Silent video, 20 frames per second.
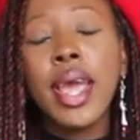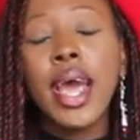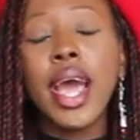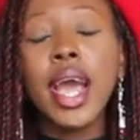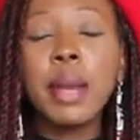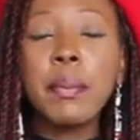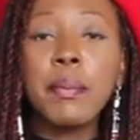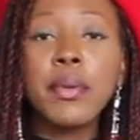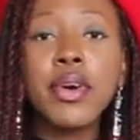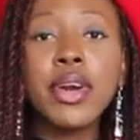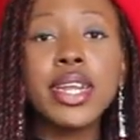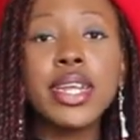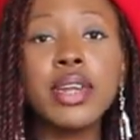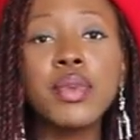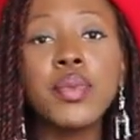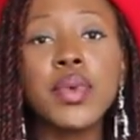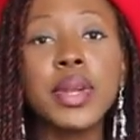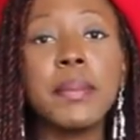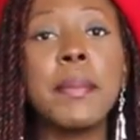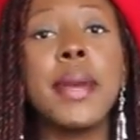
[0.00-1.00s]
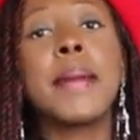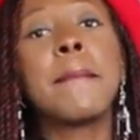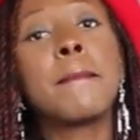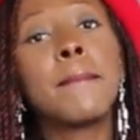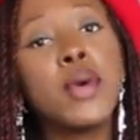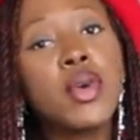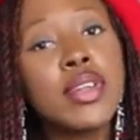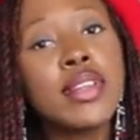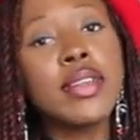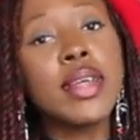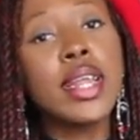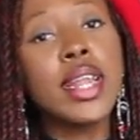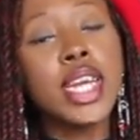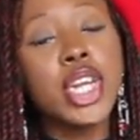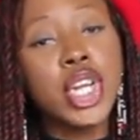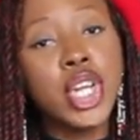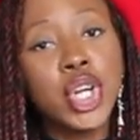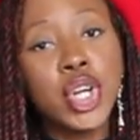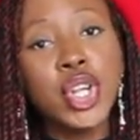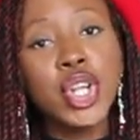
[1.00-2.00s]
I paired it with my boots that I
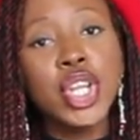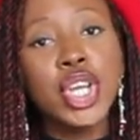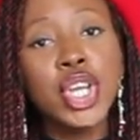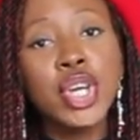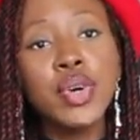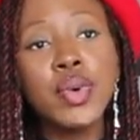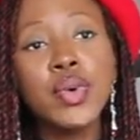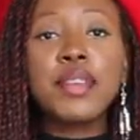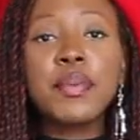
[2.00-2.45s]
showed you.